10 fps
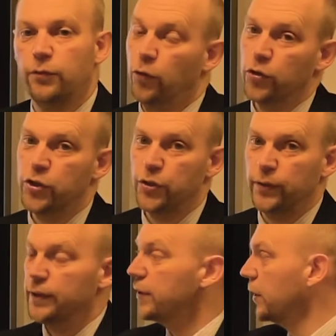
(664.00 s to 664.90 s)
for
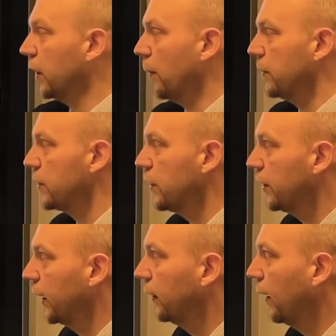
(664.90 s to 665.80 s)
students to go and
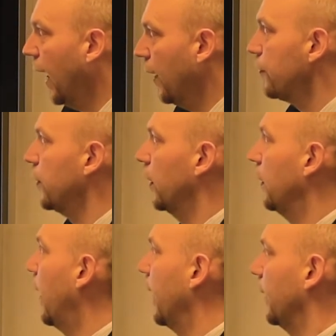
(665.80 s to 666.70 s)
study after
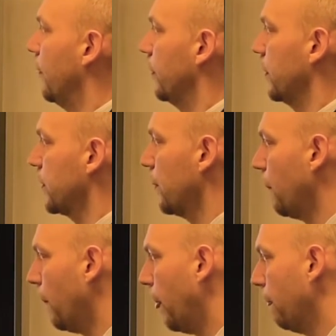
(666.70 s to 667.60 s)
A-levels.
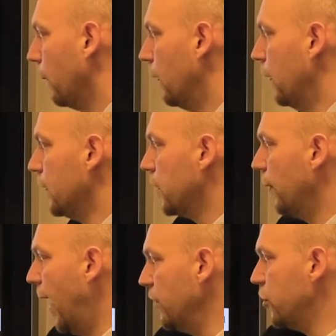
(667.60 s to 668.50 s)
So
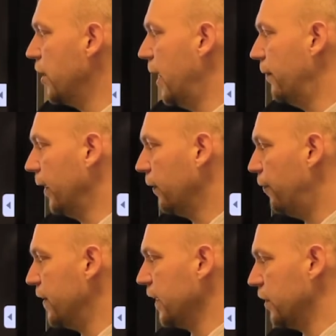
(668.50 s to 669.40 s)
engineering,
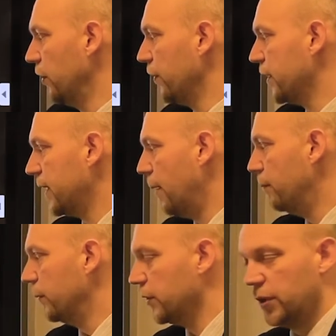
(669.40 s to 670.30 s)
physics and other
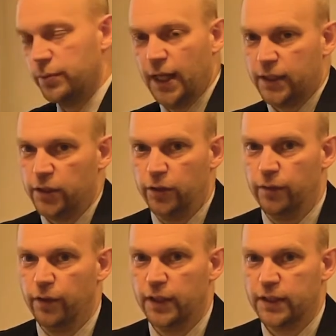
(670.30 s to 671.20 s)
STEM subjects at
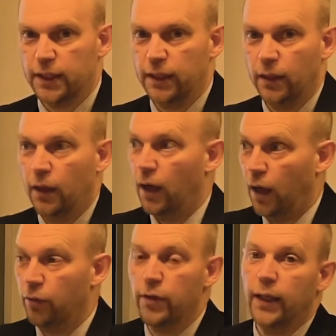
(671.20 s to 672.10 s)
university
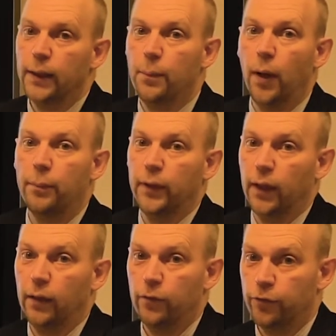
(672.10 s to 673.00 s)
are really
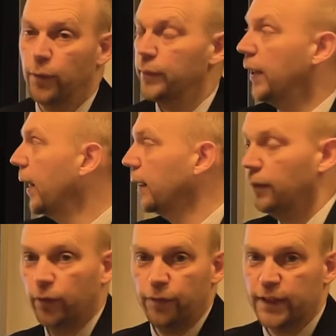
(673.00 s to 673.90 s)
popular from the
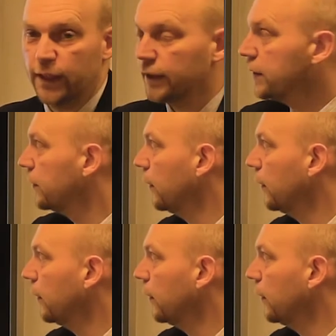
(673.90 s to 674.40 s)
A-level physics.